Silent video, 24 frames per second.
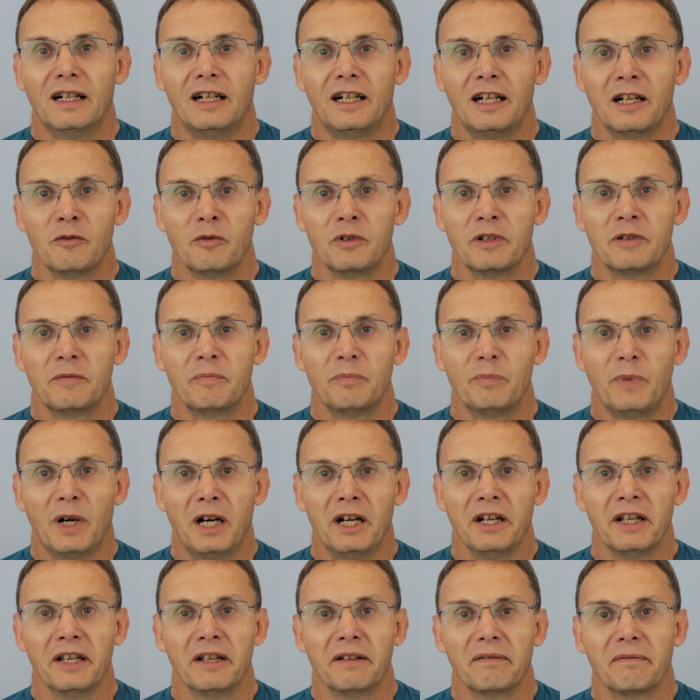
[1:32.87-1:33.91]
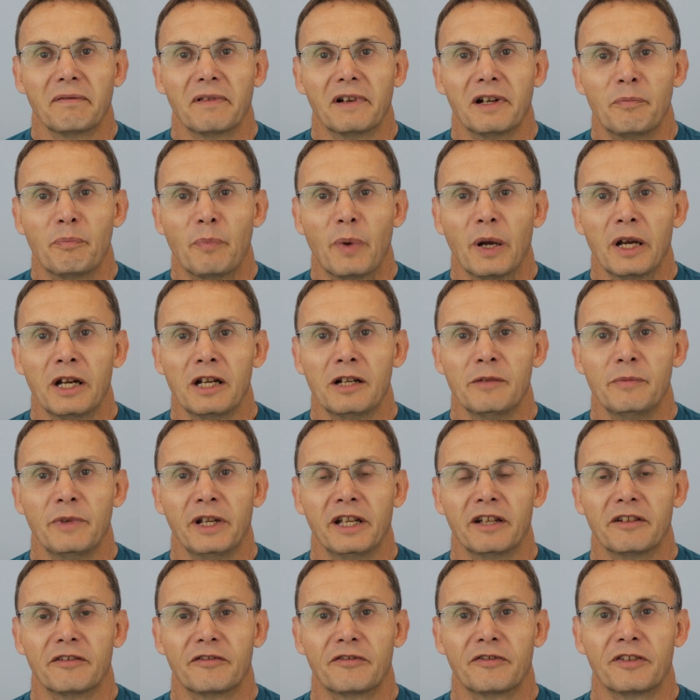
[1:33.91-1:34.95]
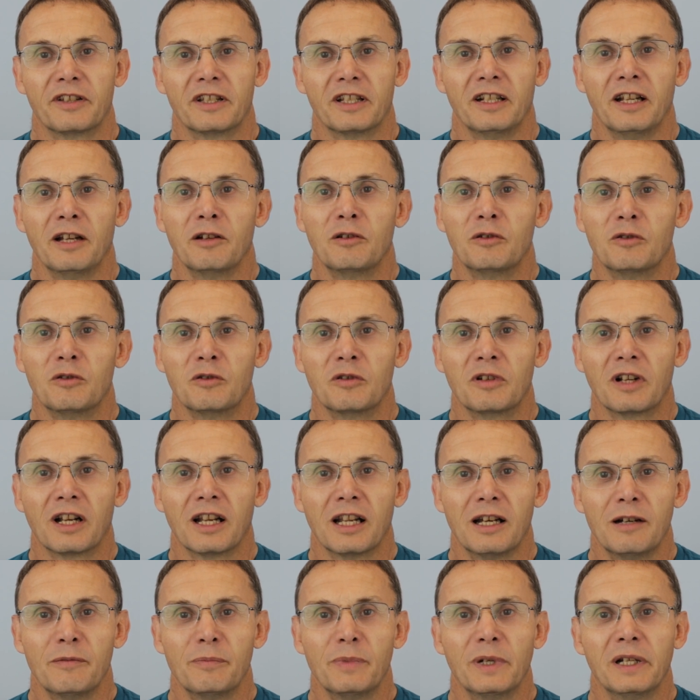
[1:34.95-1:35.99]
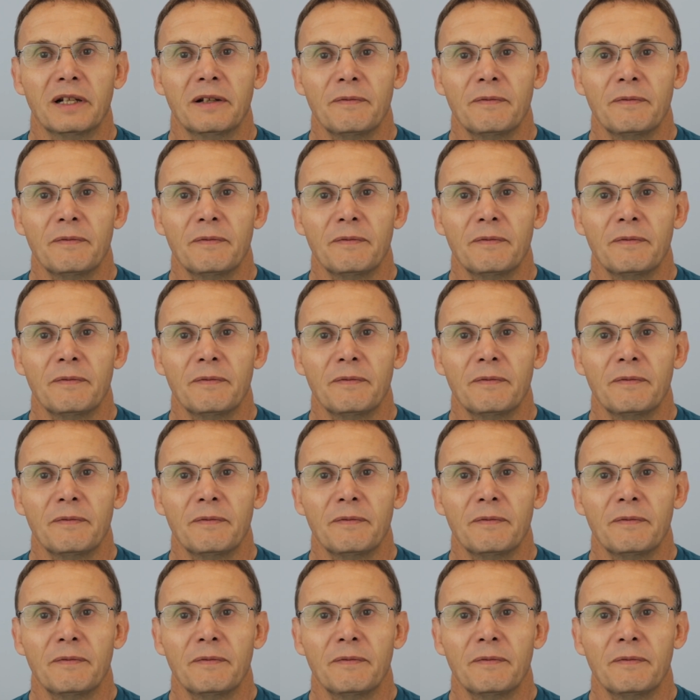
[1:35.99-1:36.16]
I would buy a permit for the local club,